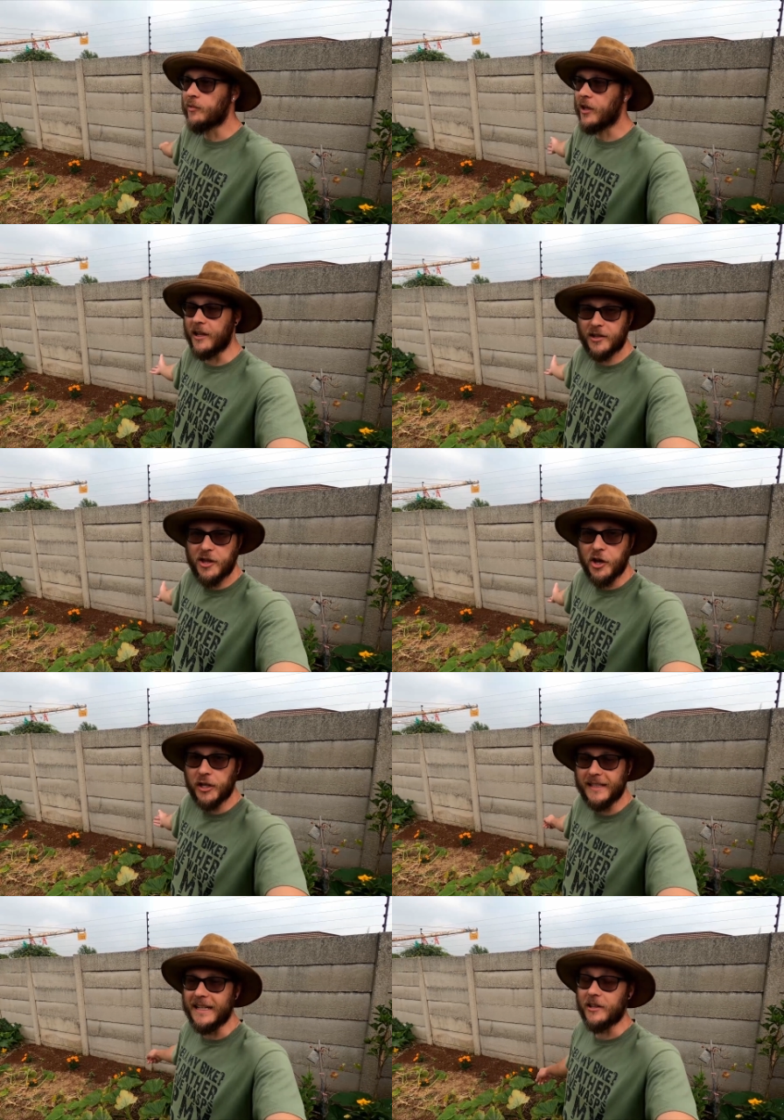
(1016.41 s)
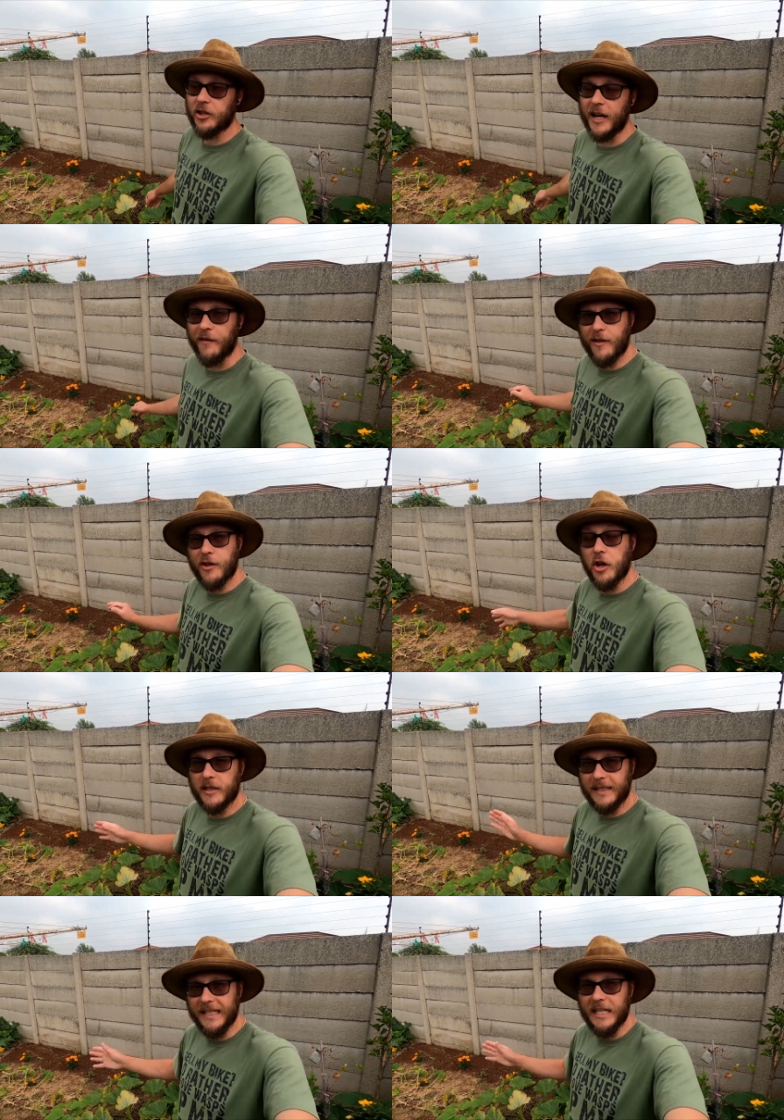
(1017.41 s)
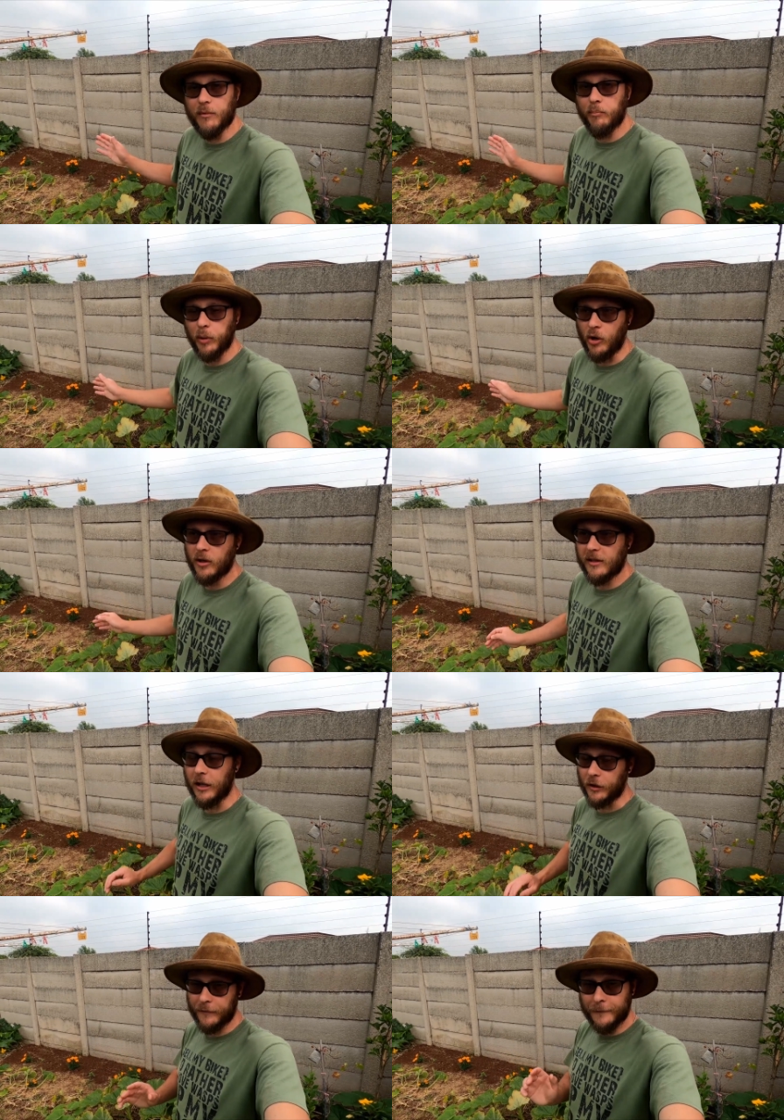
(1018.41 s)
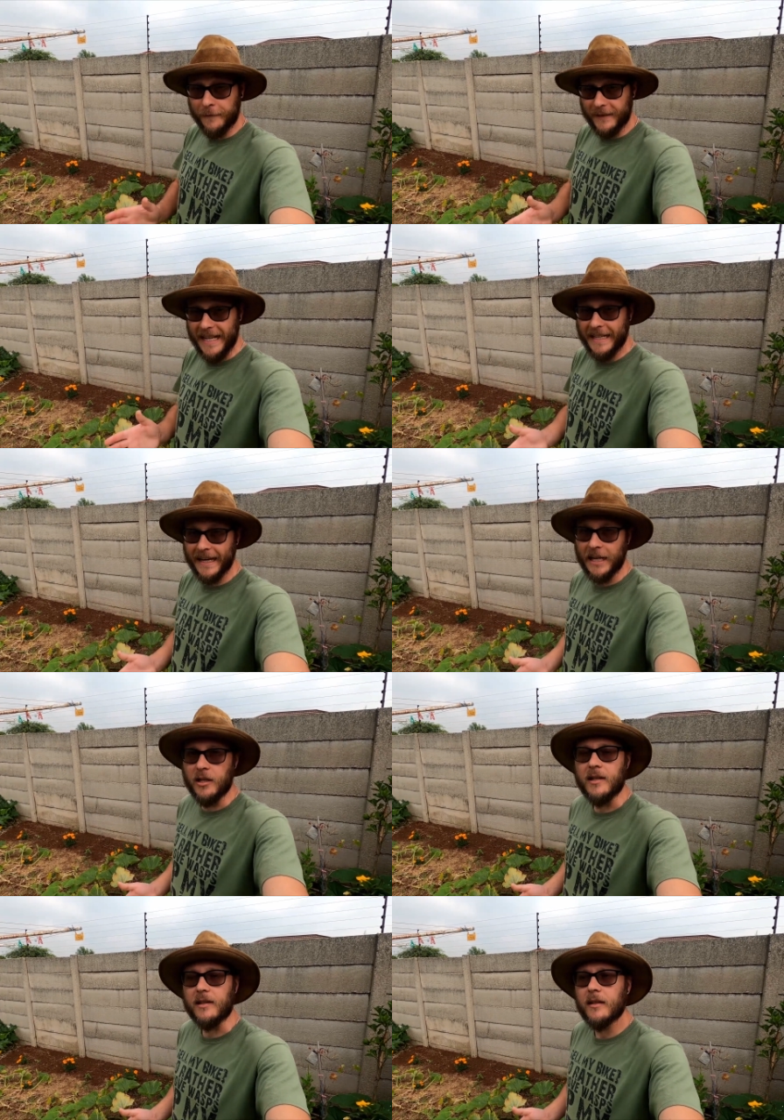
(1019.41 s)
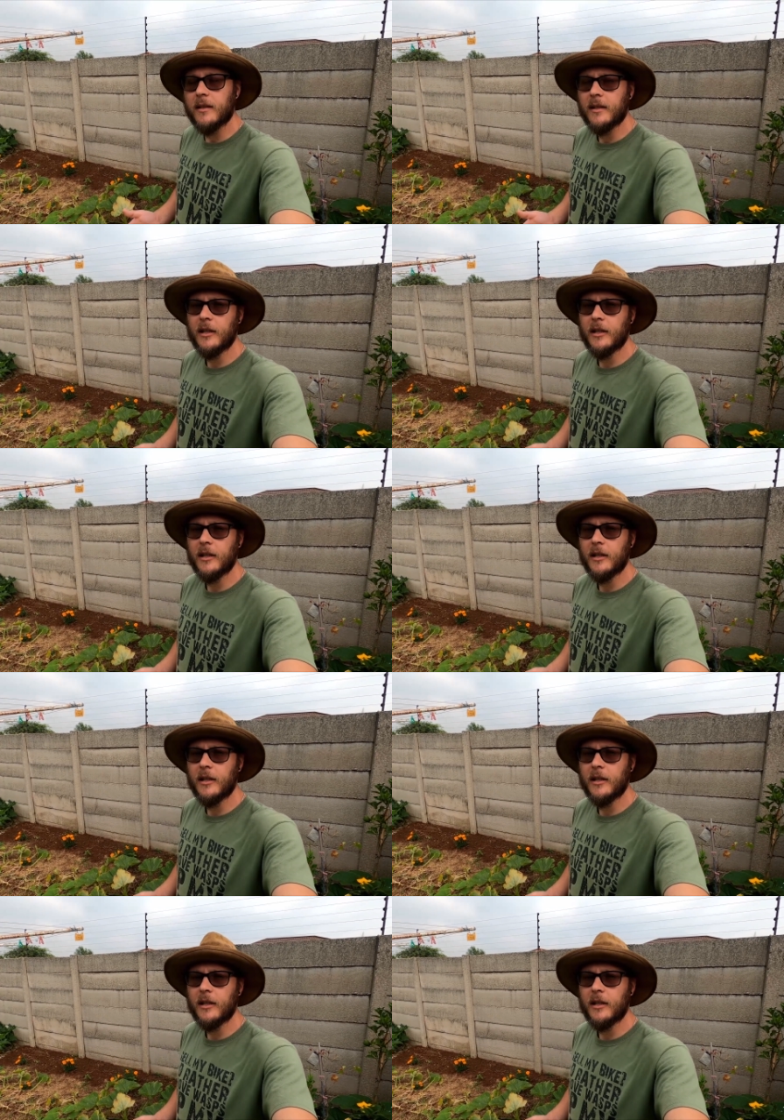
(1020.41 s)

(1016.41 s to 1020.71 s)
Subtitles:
So that's 13. So out of 13 plants, I got 15 kgs.